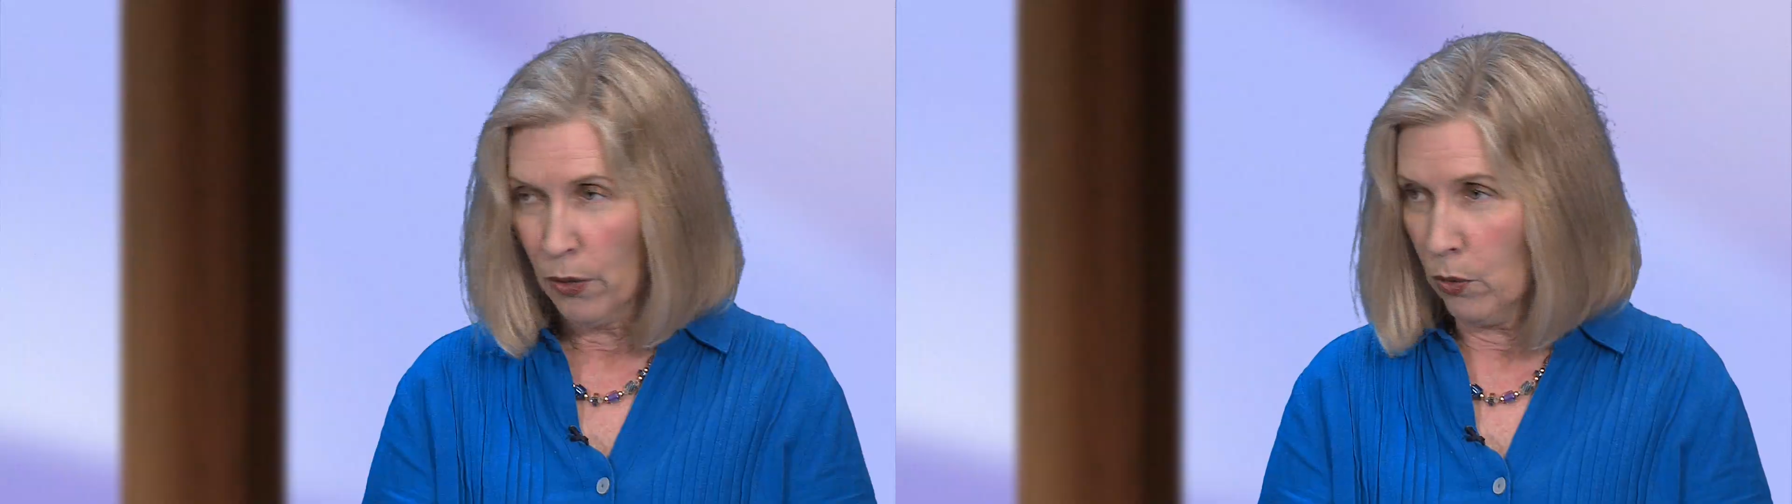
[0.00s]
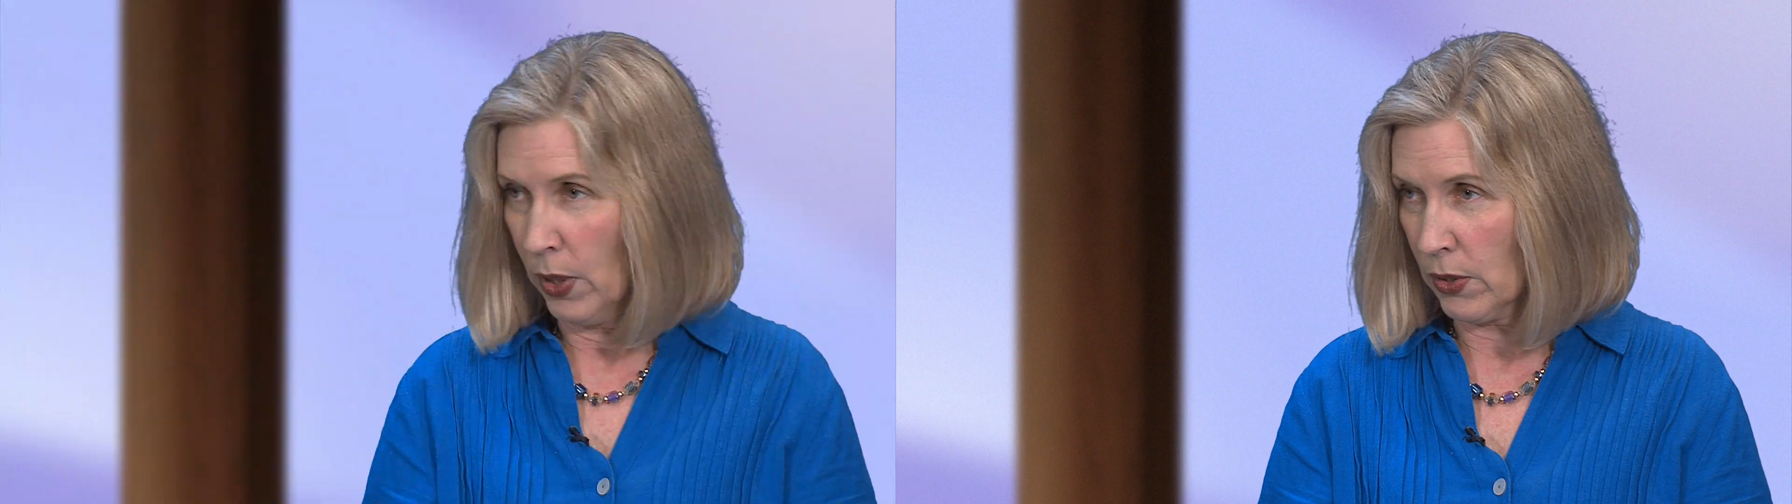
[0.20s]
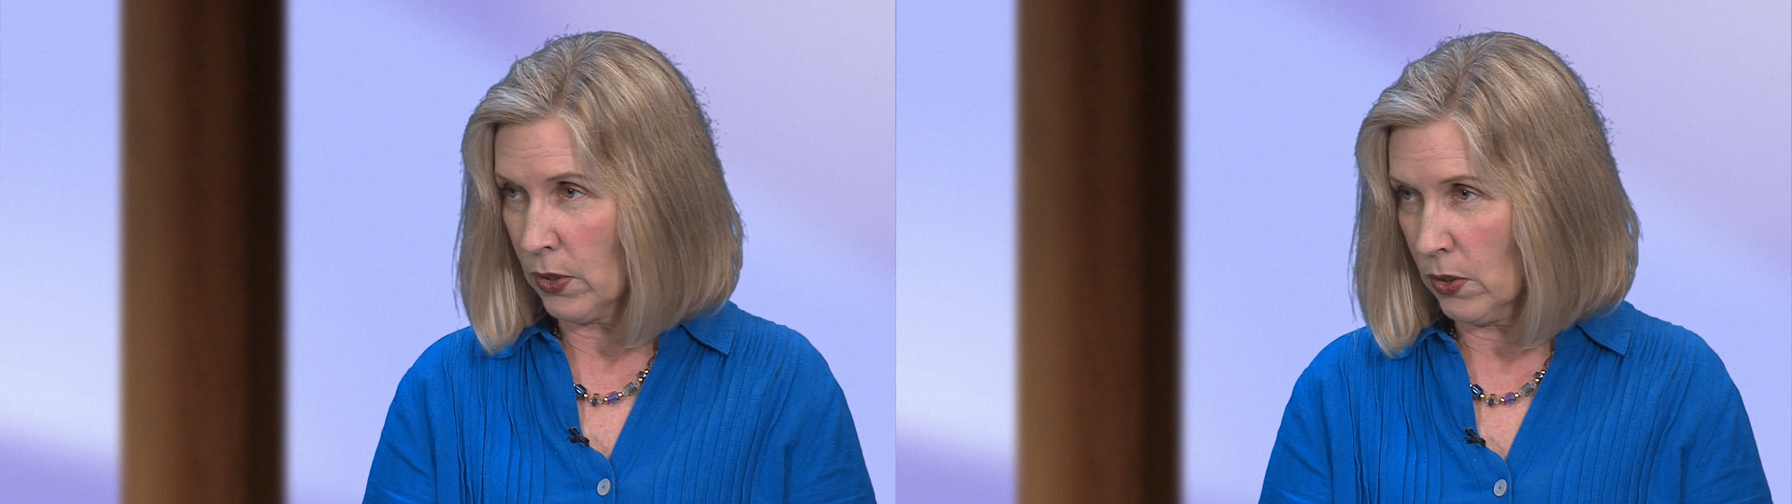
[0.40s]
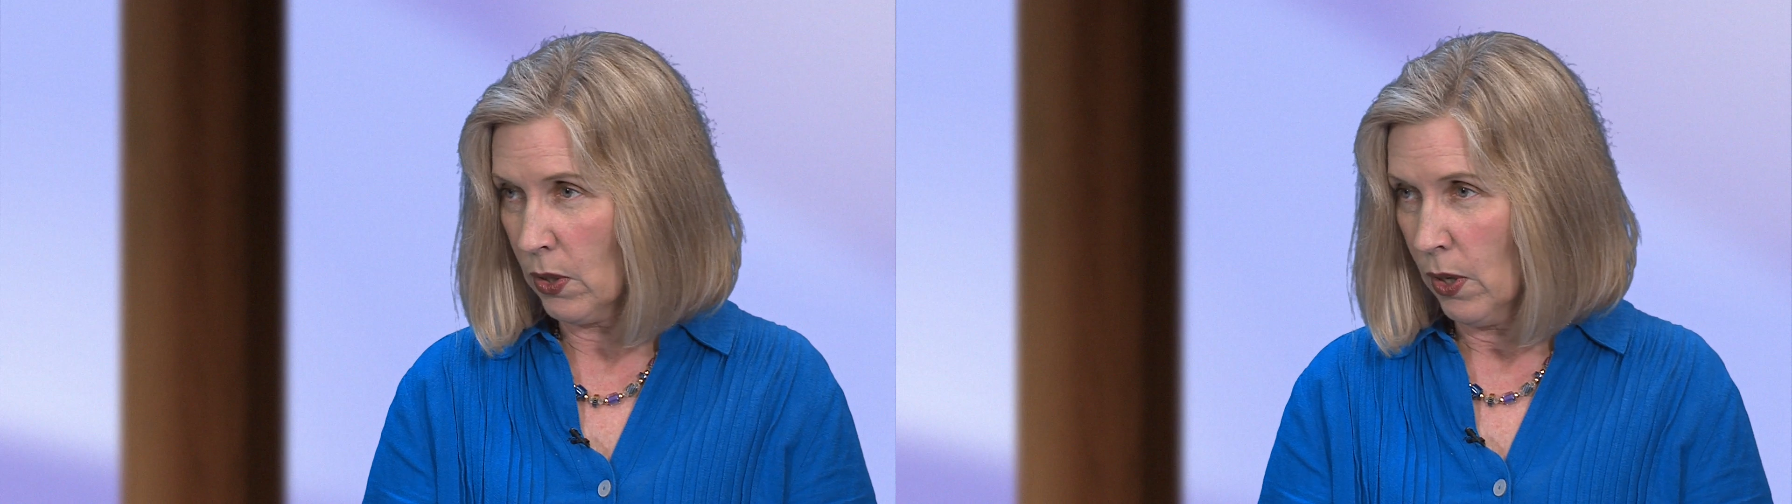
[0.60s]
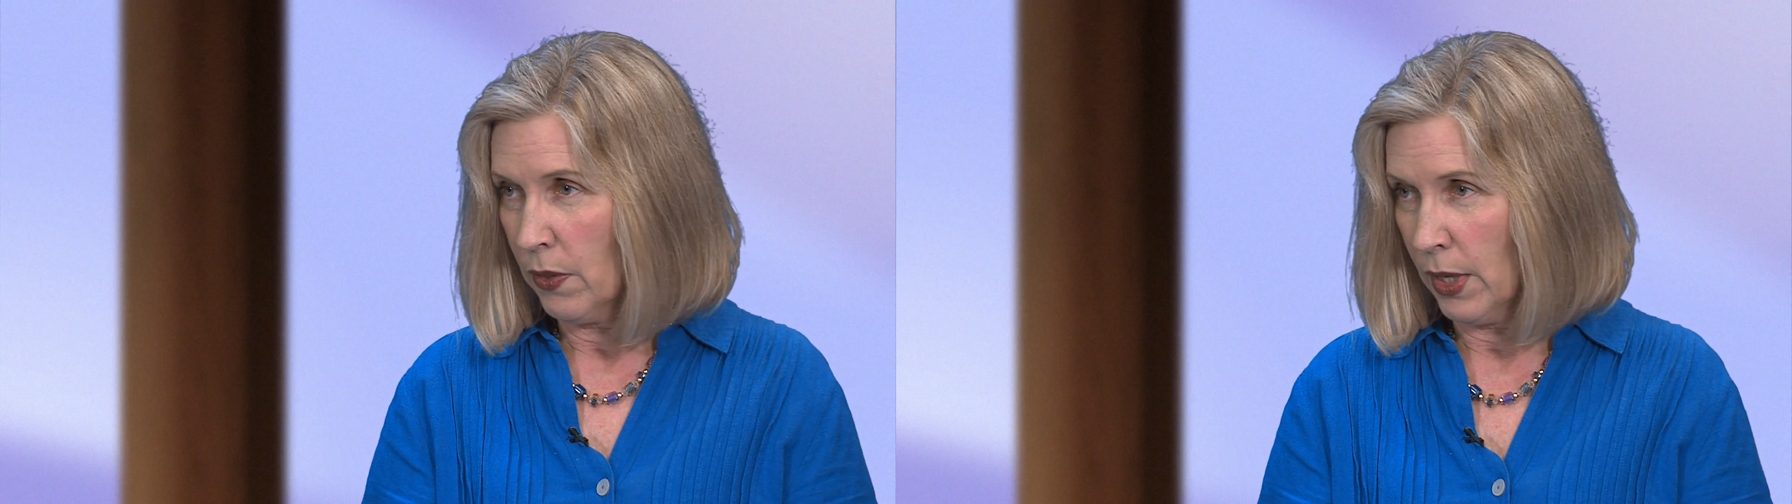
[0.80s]
the risks
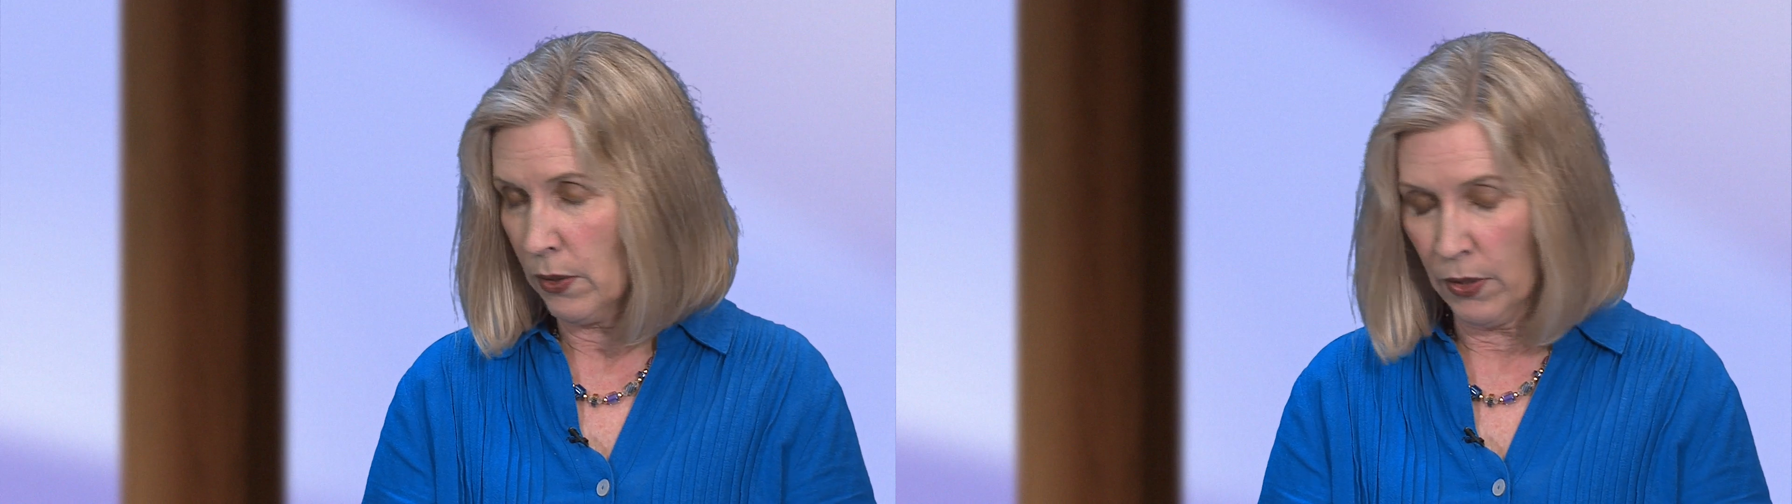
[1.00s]
that